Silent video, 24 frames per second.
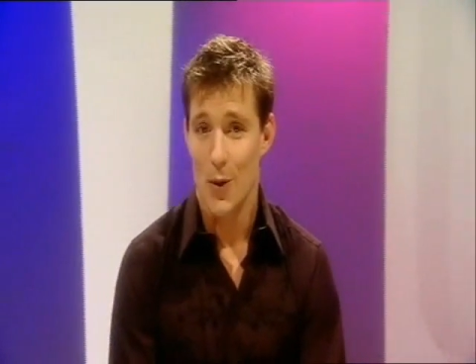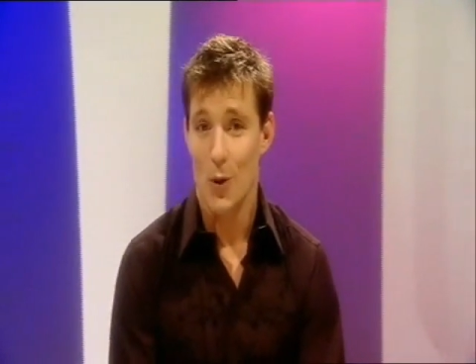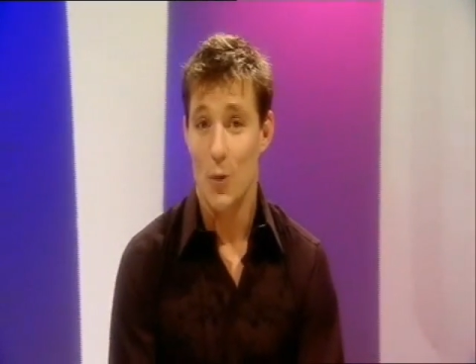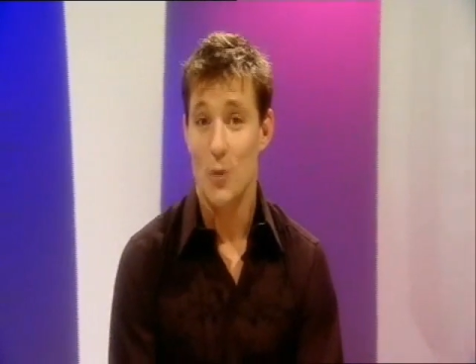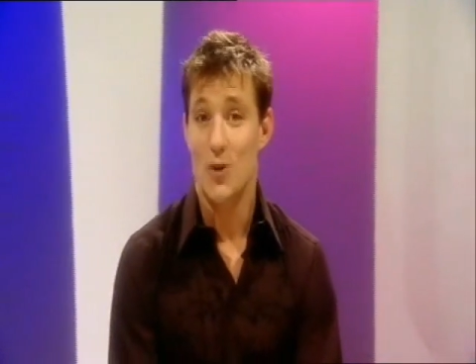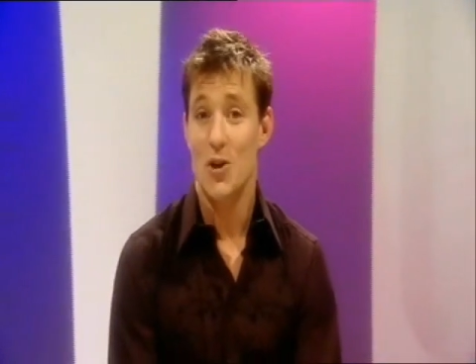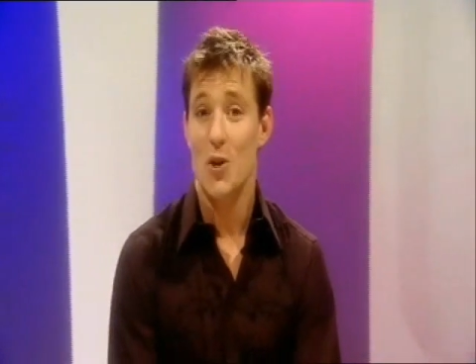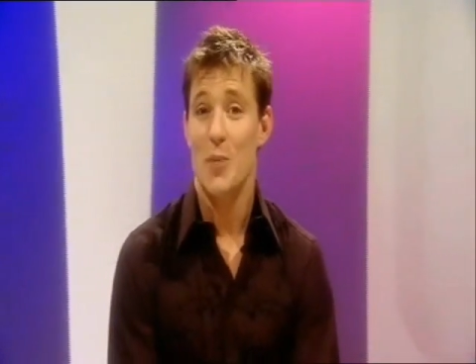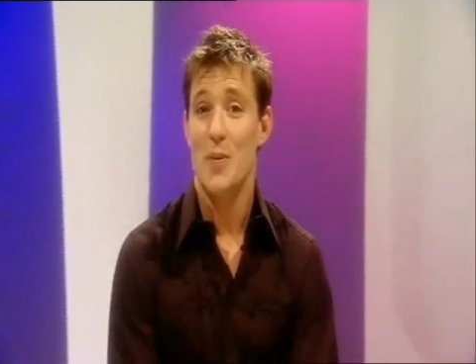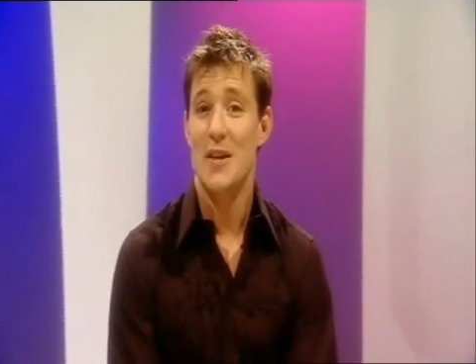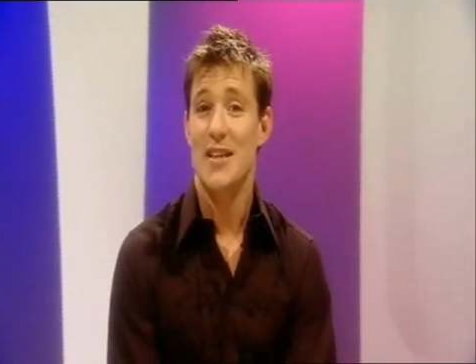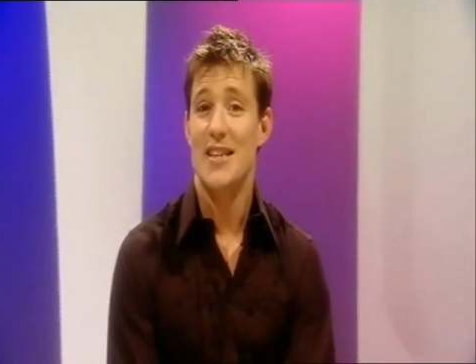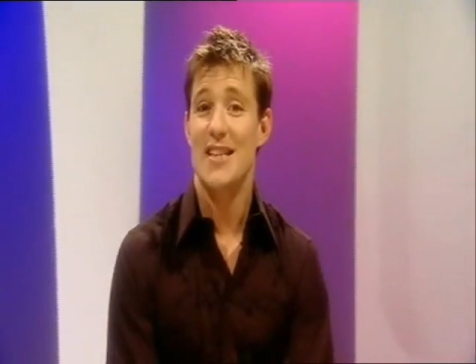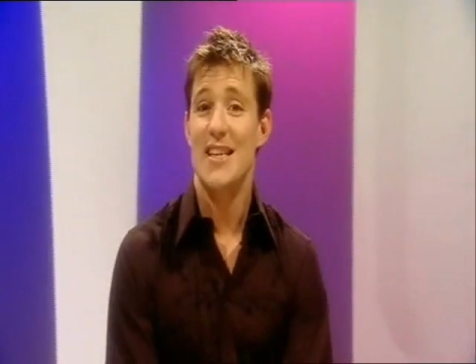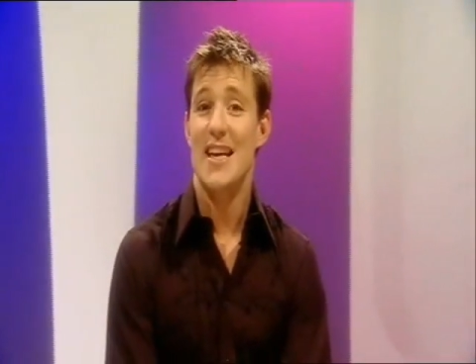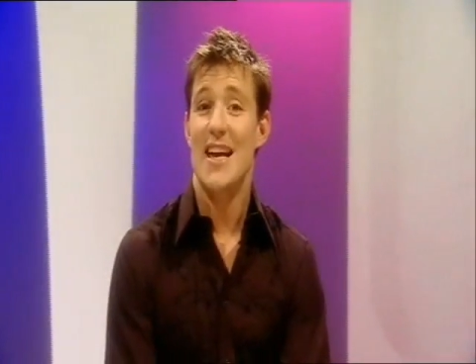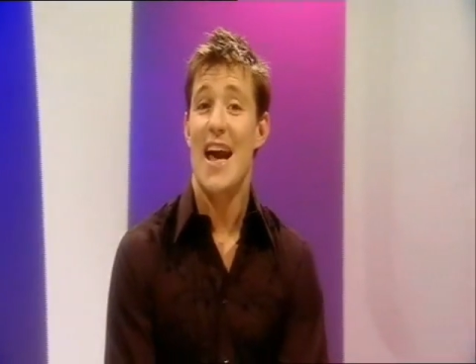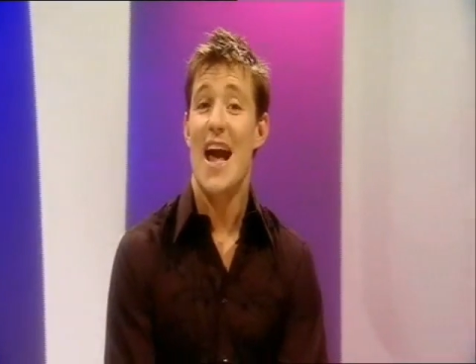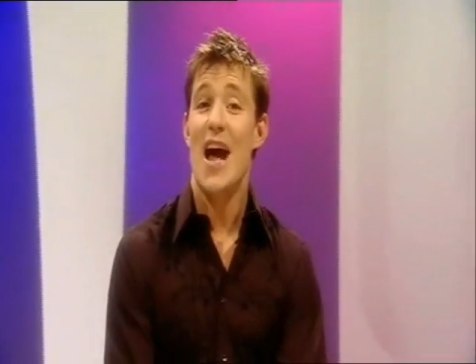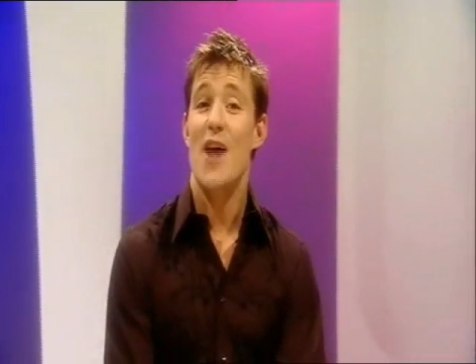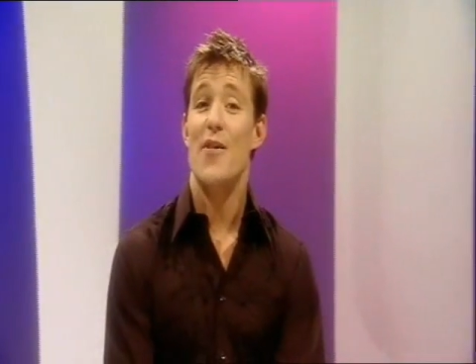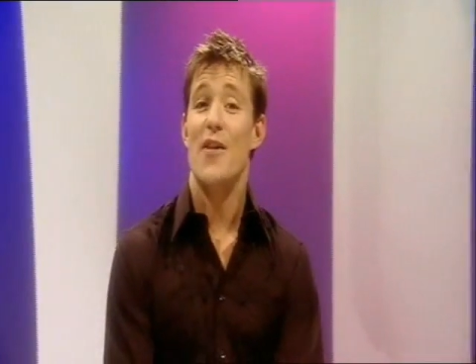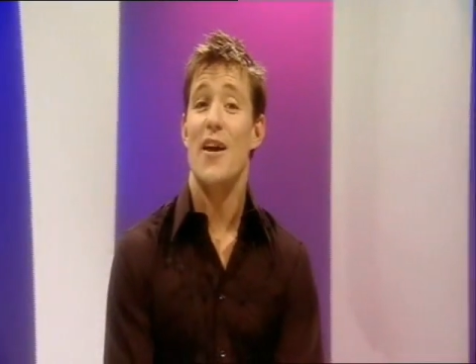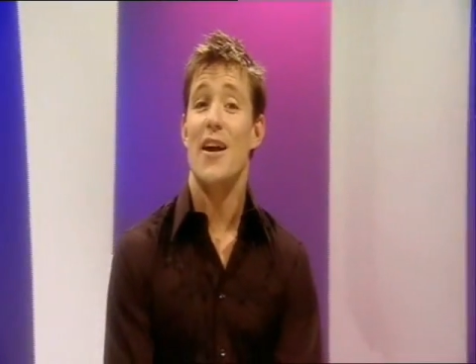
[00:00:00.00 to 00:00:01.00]
We'll also be
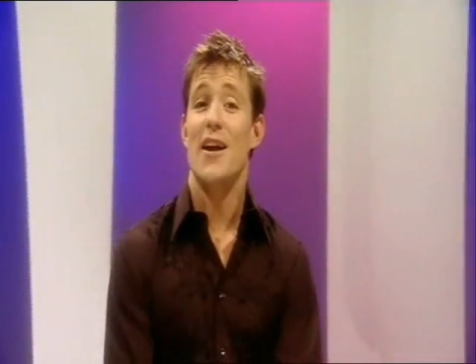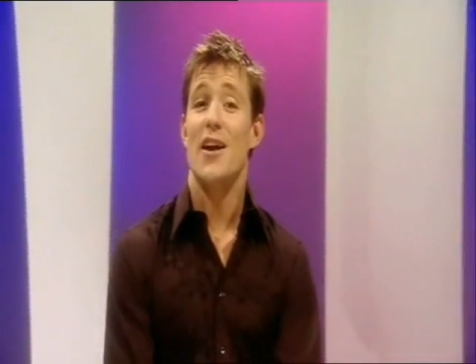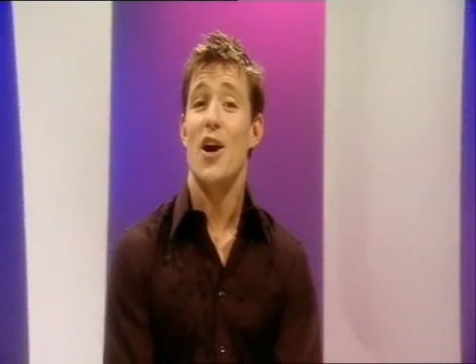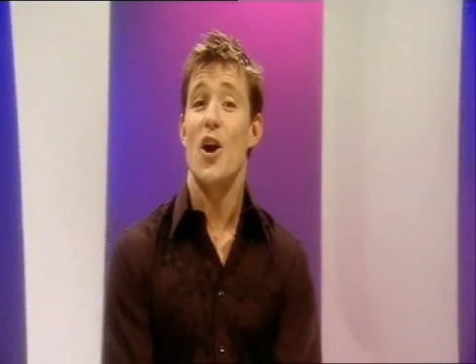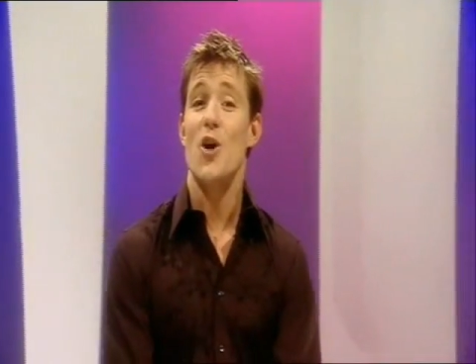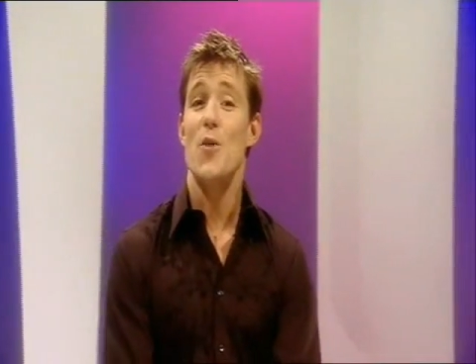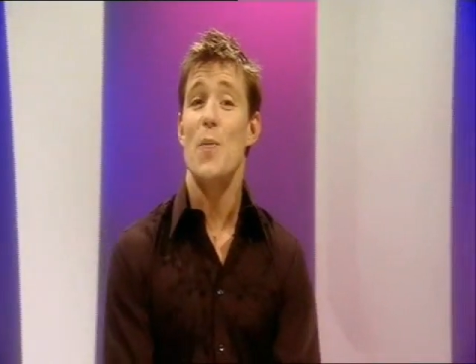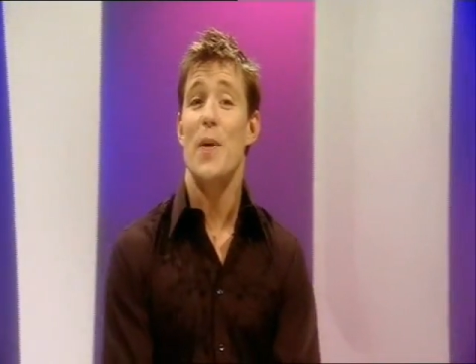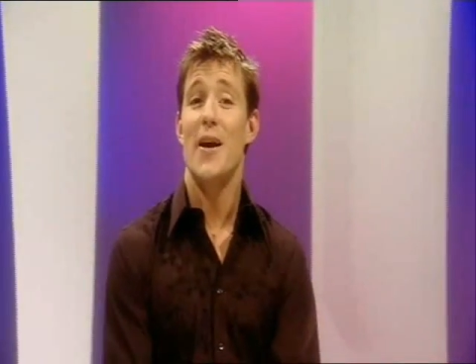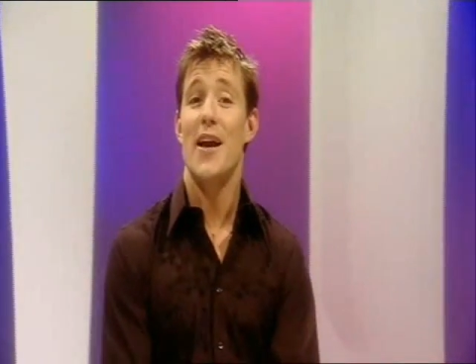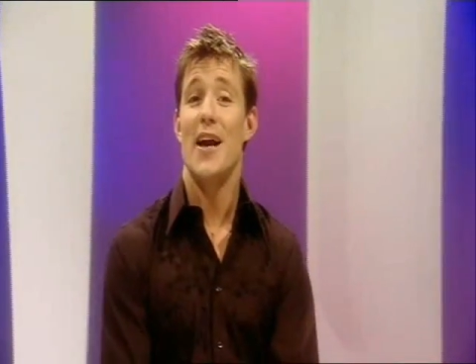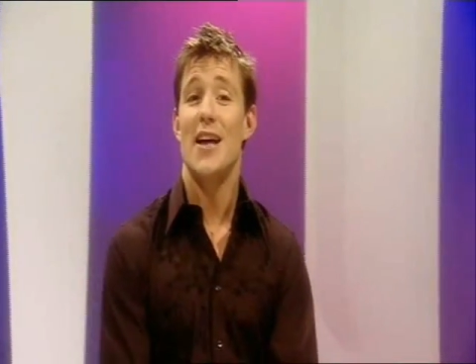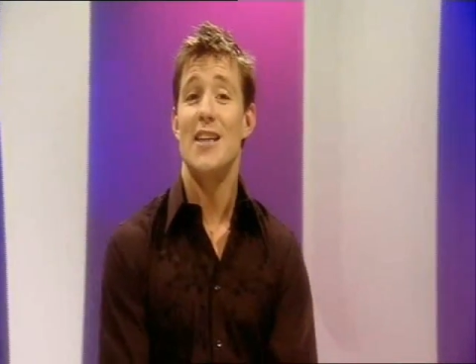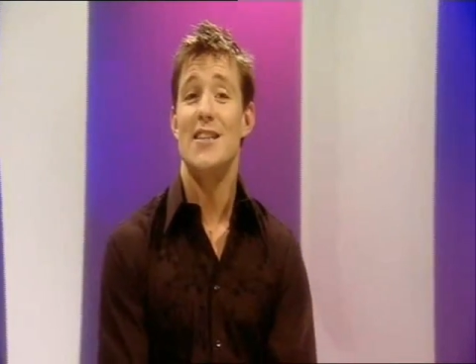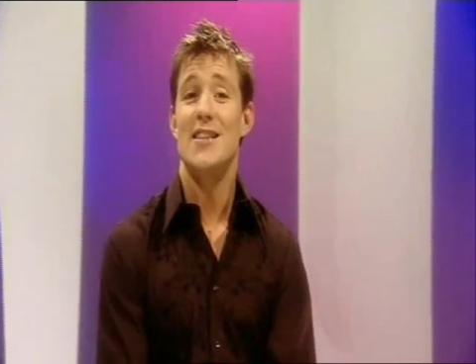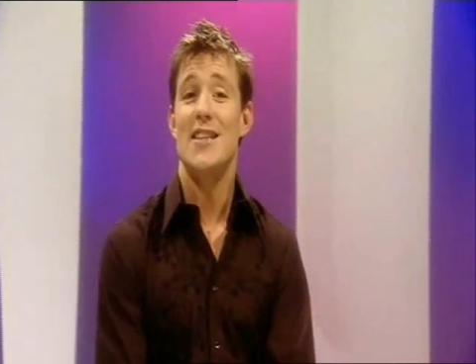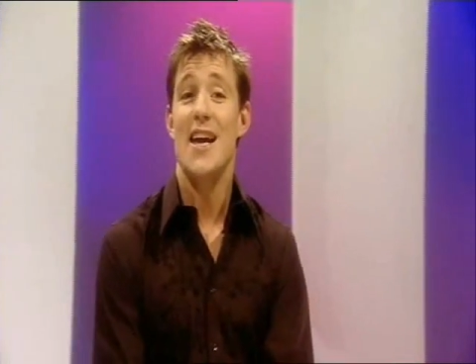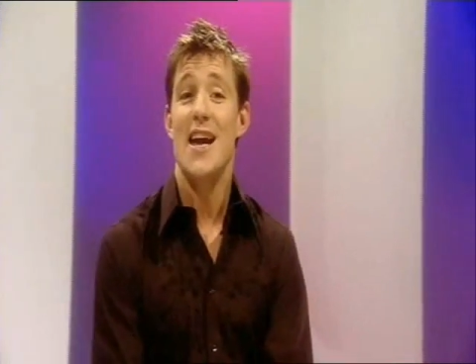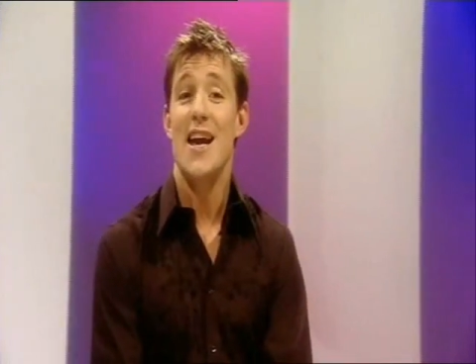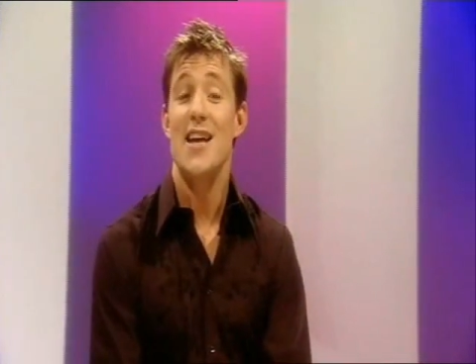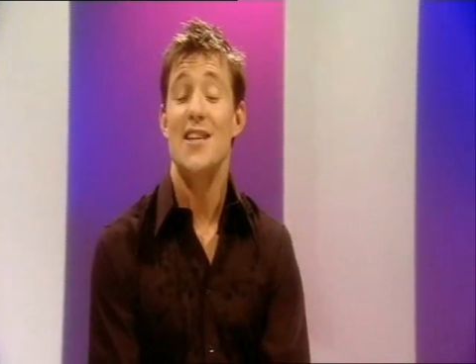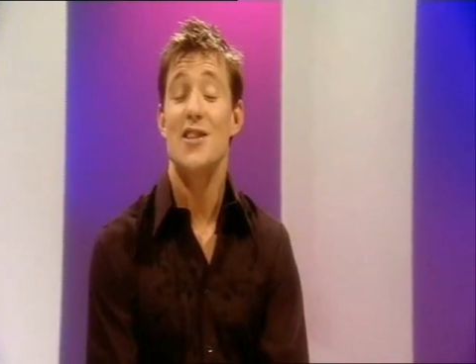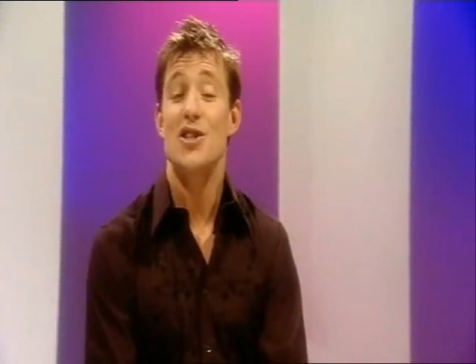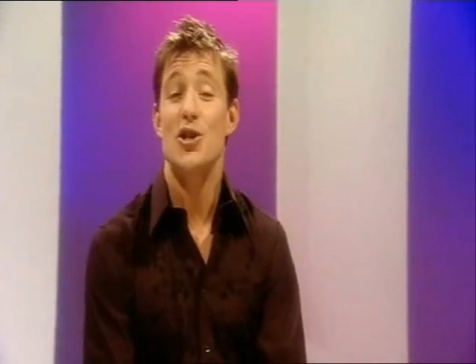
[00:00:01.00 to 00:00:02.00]
seeing how they're coping
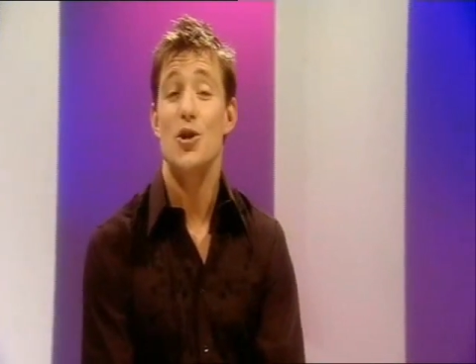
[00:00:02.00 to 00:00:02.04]
as they